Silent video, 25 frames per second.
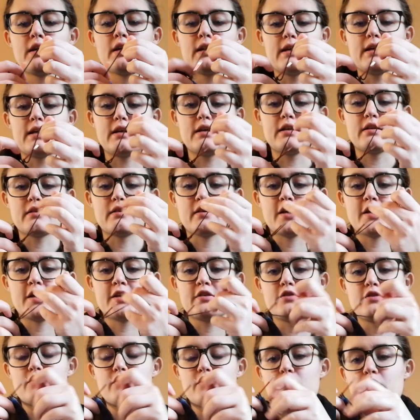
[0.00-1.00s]
and
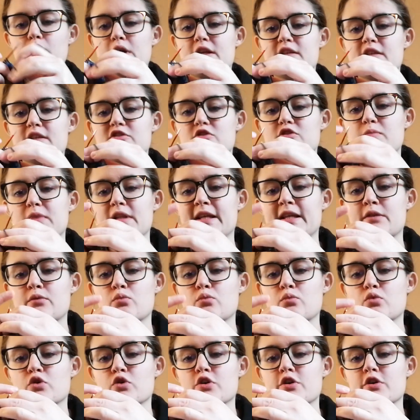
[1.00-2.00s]
kind of doing
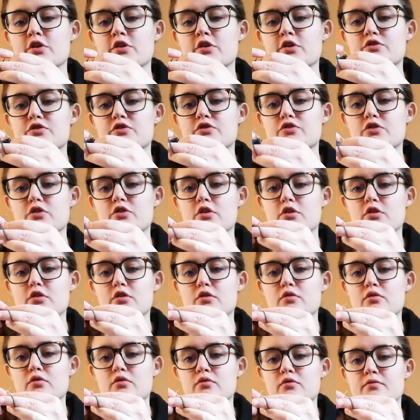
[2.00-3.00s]
split work,
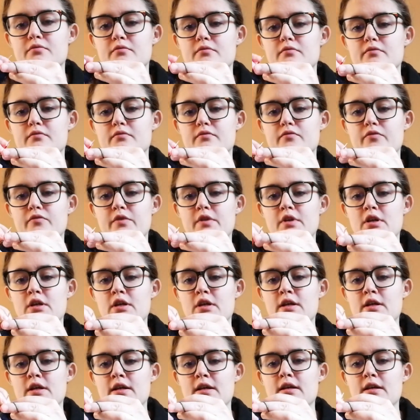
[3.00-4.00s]
so
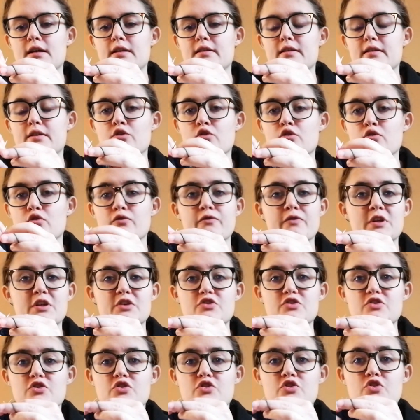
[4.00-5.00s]
I did not
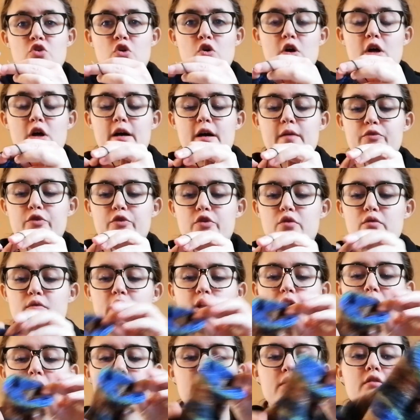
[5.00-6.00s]
finish the sock. I'm
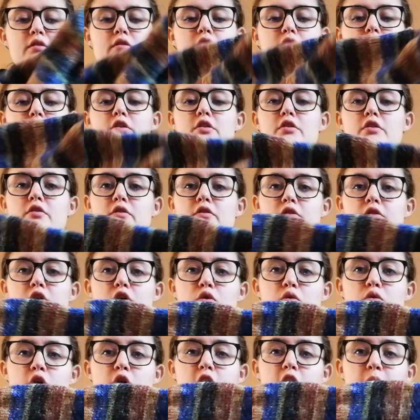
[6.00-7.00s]
doing the
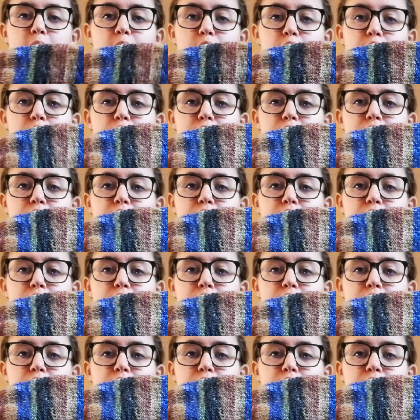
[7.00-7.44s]
toe up